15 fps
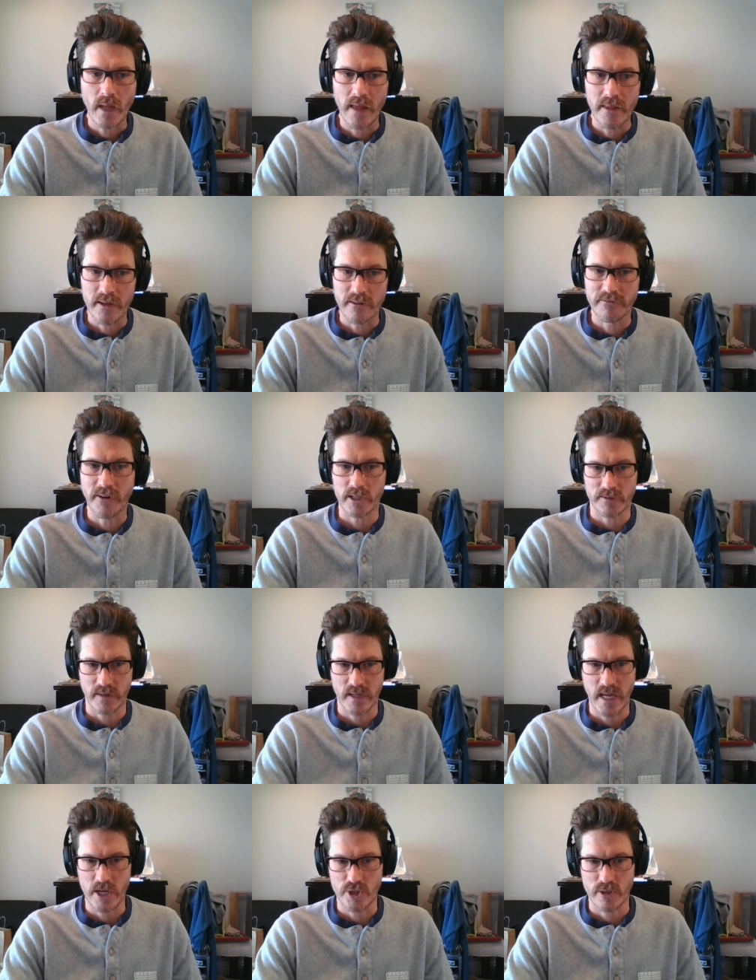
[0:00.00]
And then
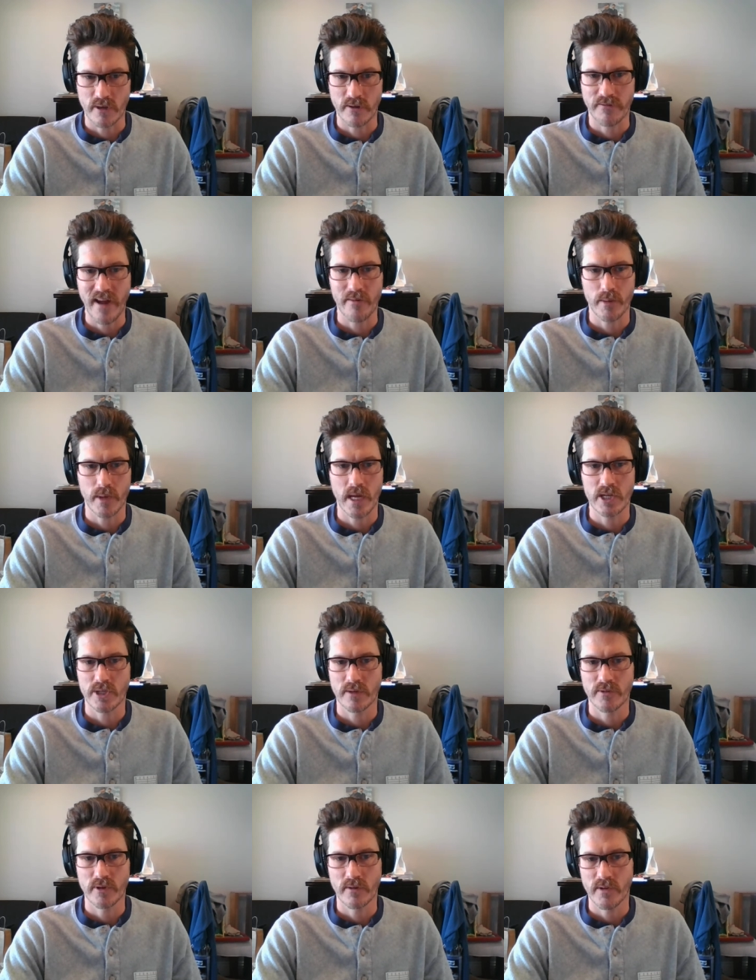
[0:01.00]
falsification or
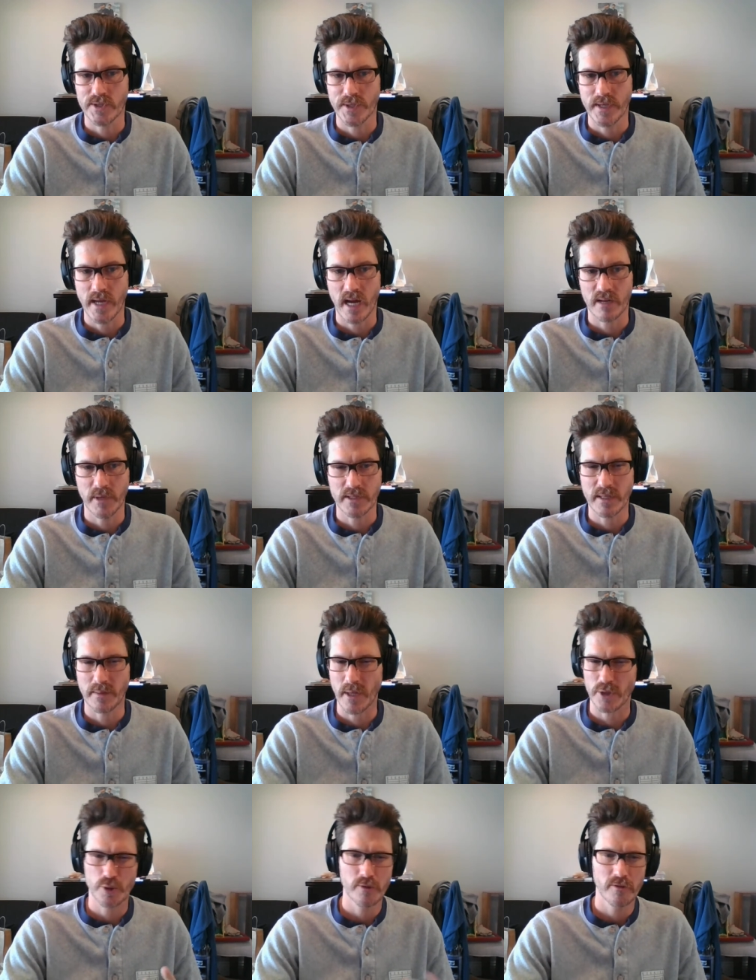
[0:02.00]
fabrication of university documents. I'm
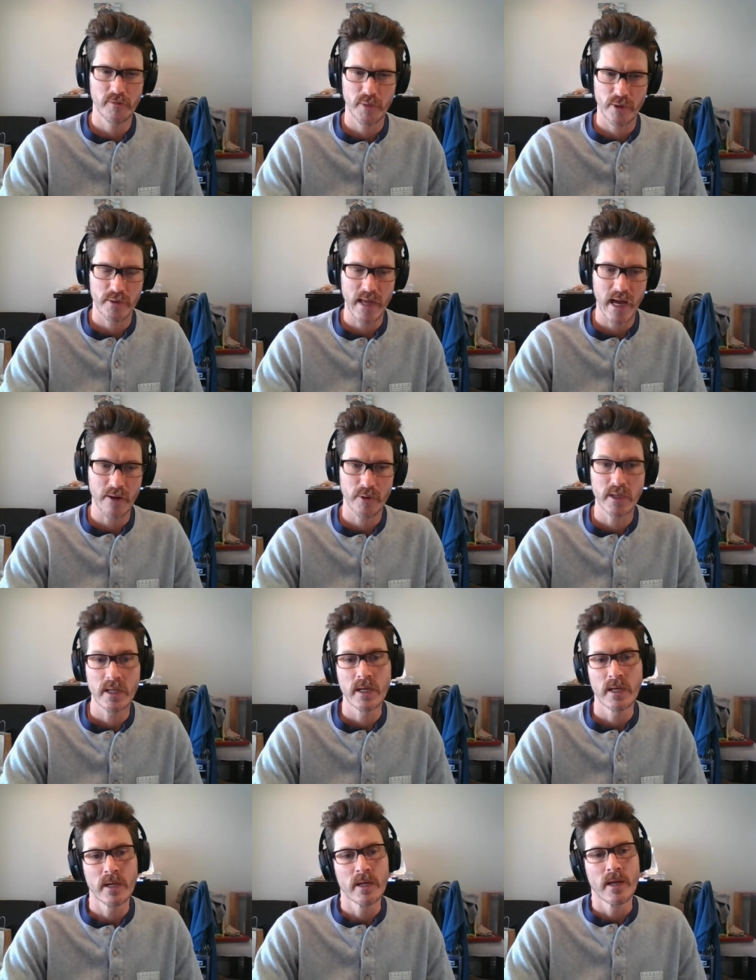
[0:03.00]
not too familiar with that one.
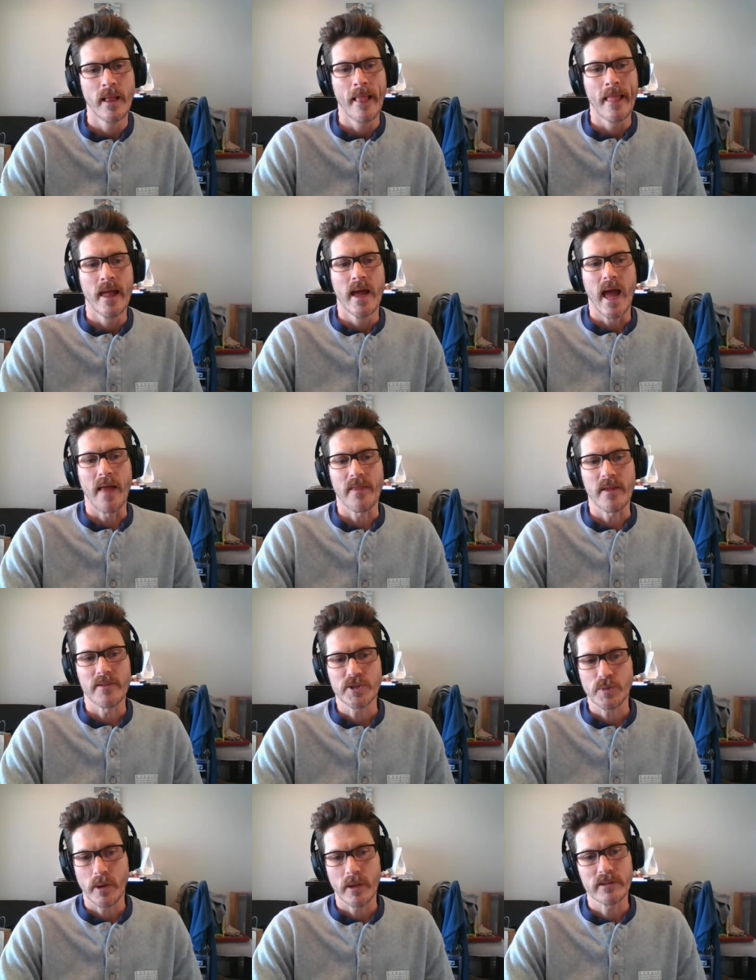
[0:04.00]
And then
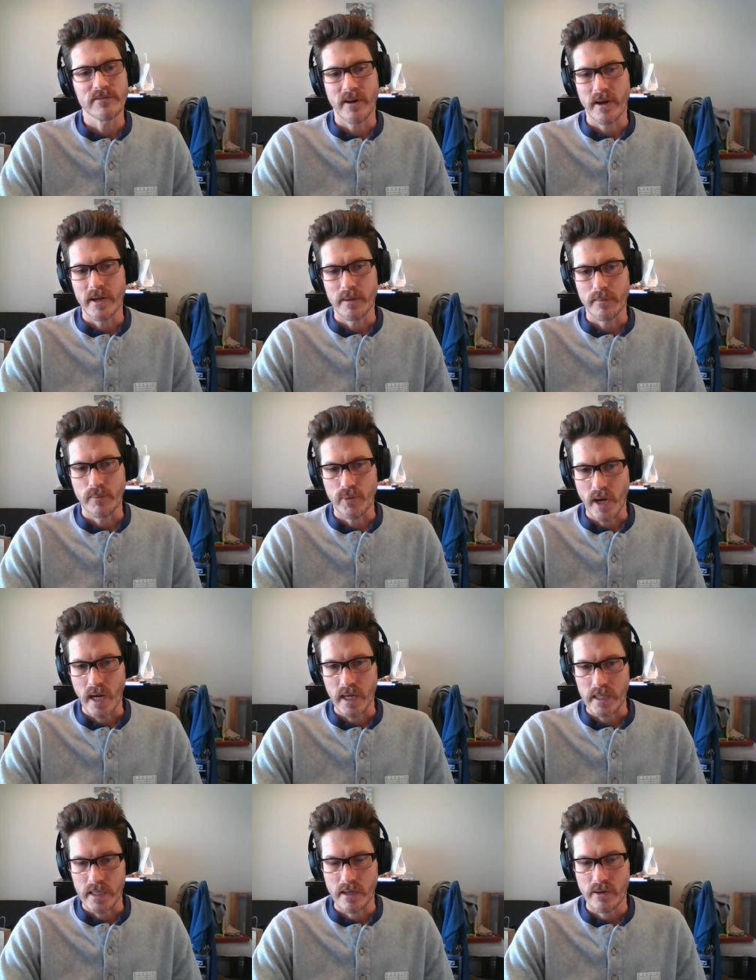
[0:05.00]
this one is very
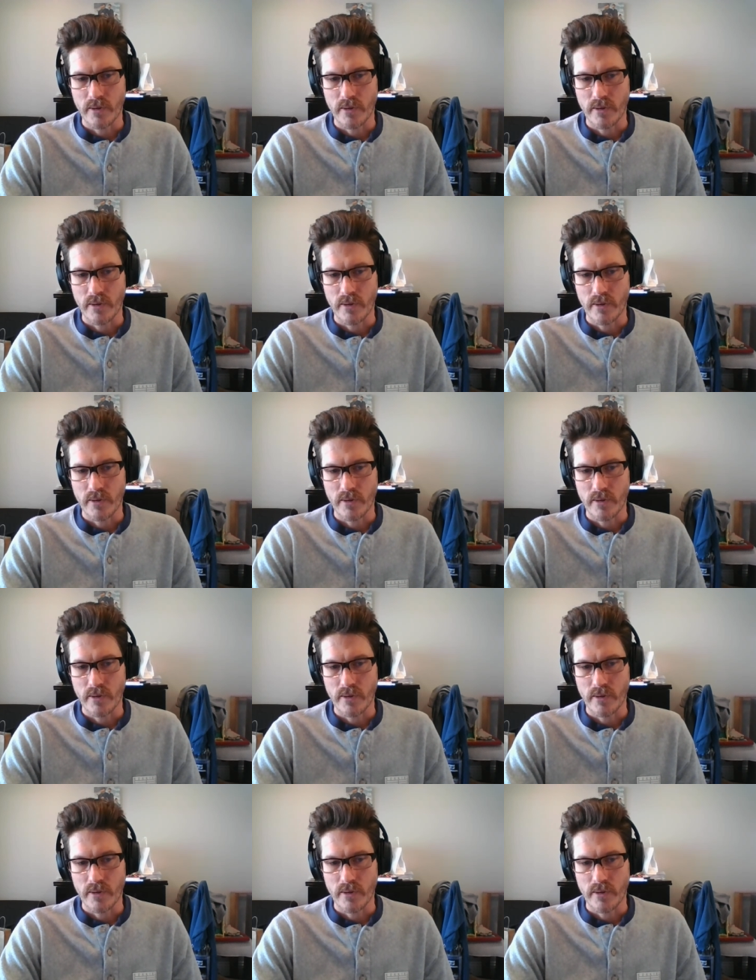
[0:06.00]
broad,